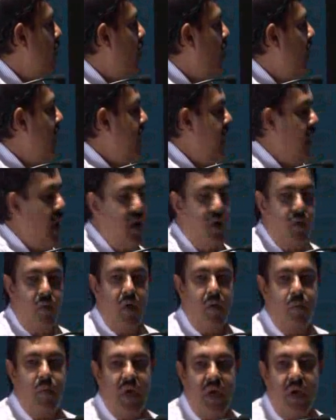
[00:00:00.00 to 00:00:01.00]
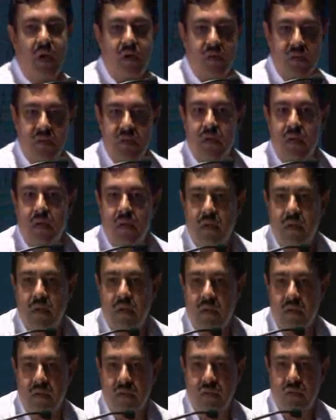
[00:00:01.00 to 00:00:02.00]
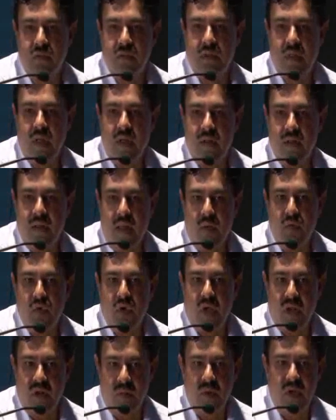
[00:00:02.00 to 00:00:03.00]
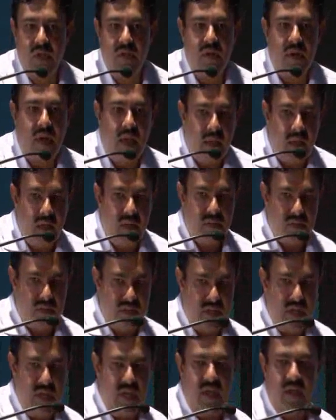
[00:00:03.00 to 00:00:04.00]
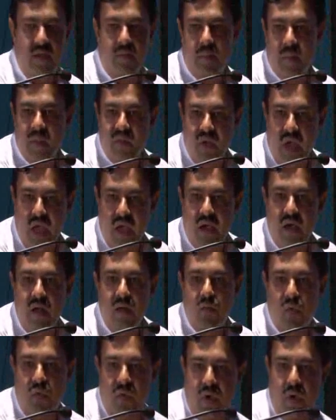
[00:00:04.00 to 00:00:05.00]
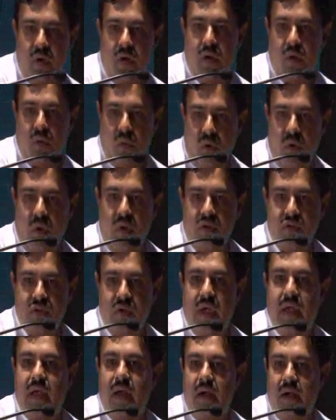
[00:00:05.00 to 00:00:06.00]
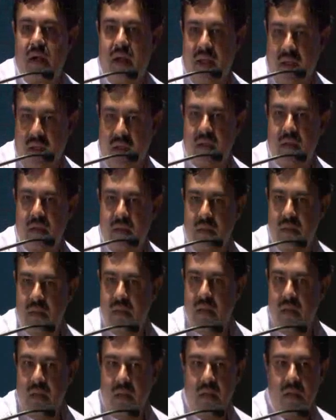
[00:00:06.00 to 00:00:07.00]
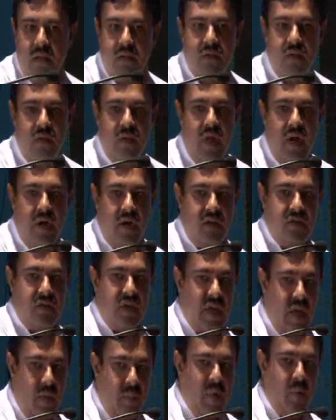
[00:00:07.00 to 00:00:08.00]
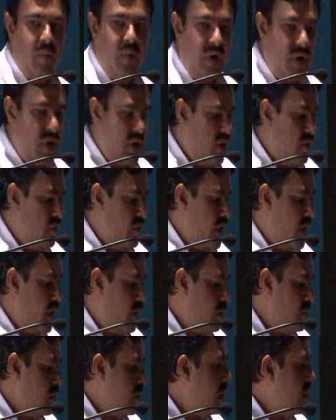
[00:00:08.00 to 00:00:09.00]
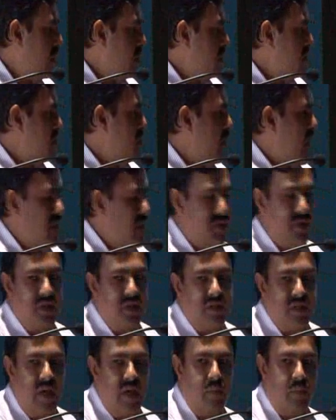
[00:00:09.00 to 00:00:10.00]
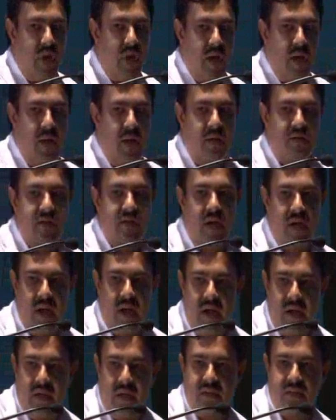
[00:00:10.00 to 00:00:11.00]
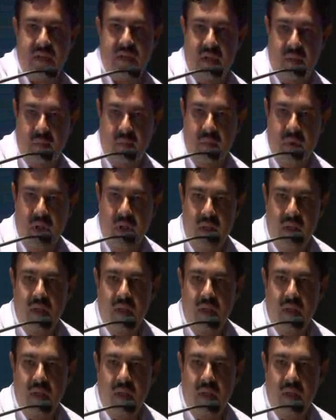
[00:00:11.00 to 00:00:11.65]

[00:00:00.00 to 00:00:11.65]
0.81 meters. So now you can imagine, I can see a vehicle moving on a road also I can track. So that is the capability we have. Space is same, my satellite is same.